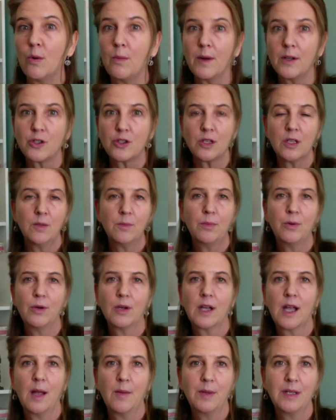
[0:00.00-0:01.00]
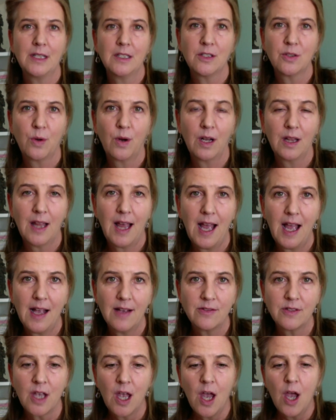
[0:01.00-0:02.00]
much input coming into our
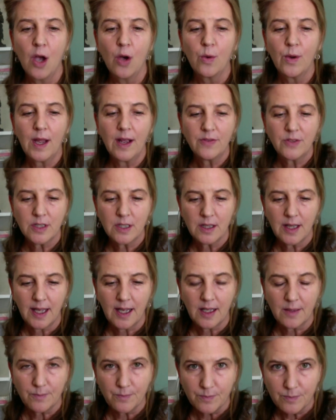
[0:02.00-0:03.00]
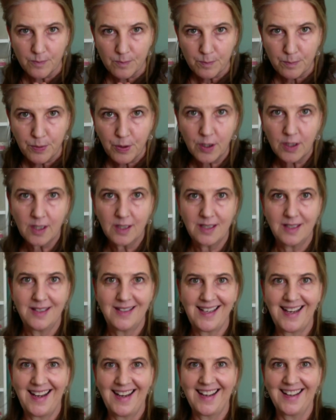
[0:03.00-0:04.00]
lives, we have to put a
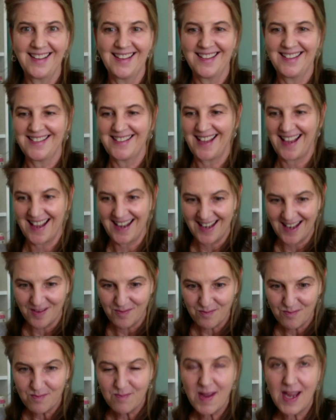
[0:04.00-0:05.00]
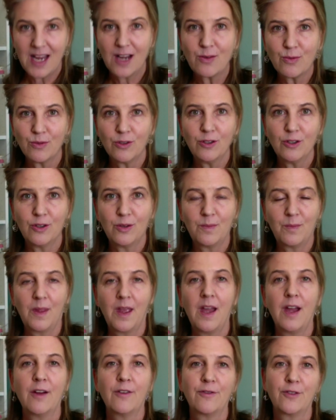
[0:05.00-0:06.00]
stake in the sand and make room
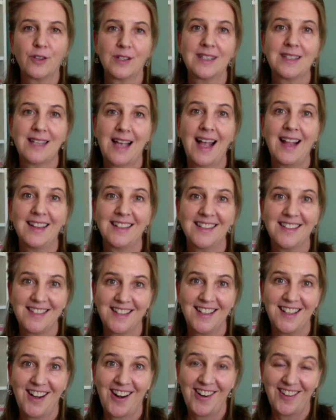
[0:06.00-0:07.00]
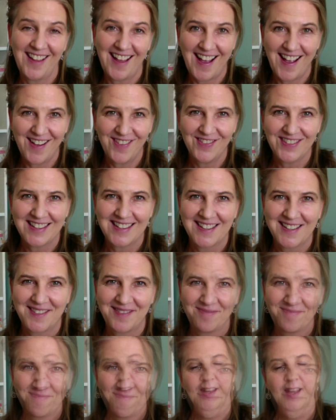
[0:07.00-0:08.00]
for silence in our lives.
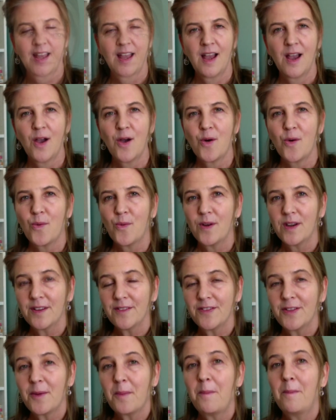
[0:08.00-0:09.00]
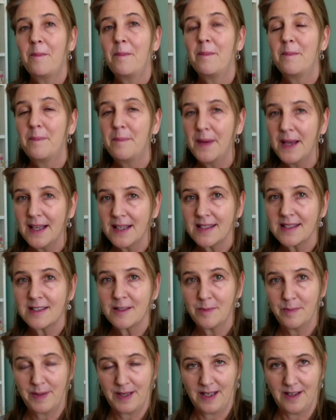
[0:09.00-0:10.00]
One of the
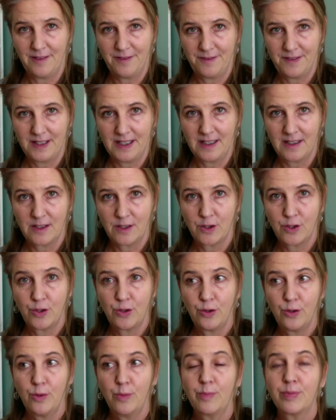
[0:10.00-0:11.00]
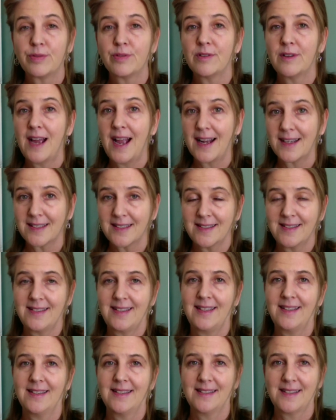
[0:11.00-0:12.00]
best benefits to
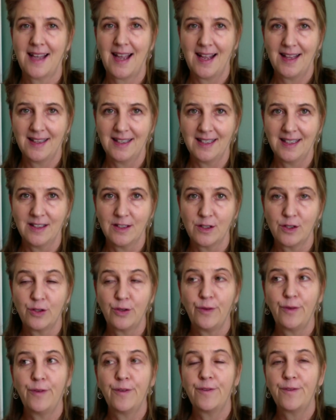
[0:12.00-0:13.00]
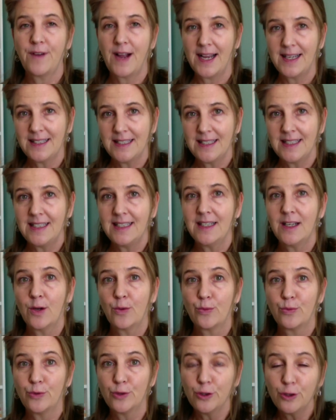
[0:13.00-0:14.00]
practicing silence, to finding
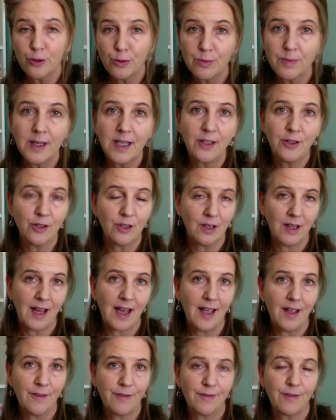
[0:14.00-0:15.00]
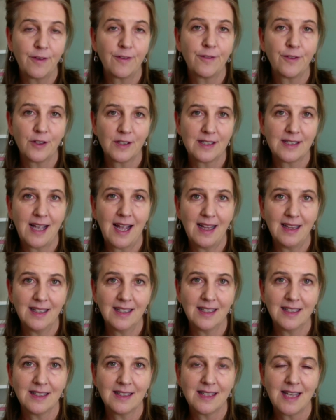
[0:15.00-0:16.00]
room in your life for
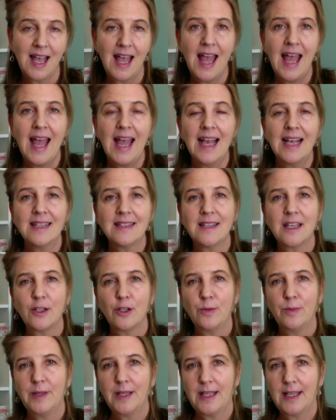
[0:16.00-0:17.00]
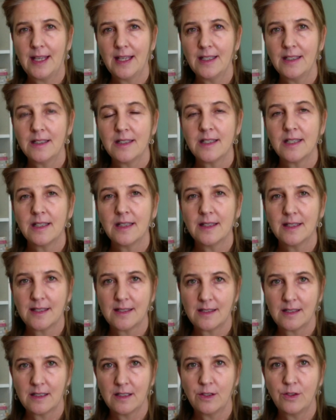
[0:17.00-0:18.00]
silence, is that you begin to
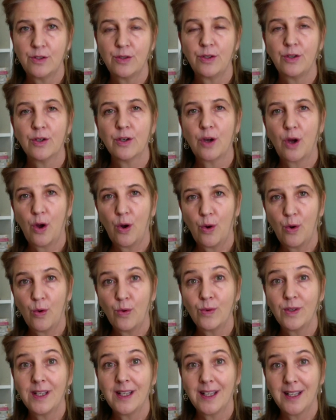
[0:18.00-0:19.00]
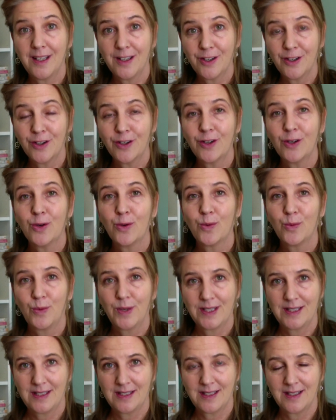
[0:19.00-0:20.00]
listen to your own inner
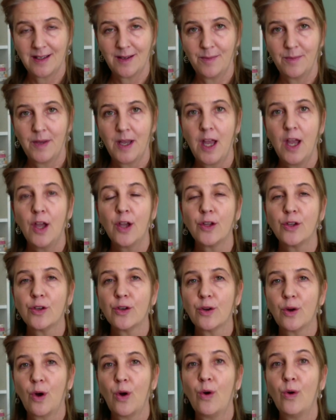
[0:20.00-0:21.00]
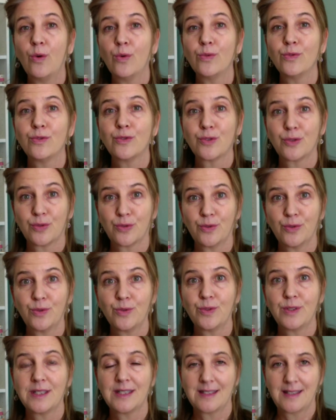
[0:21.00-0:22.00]
wisdom, your own
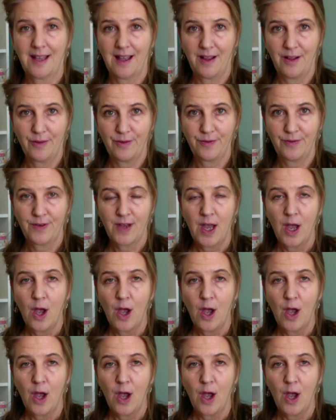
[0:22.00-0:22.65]
true self.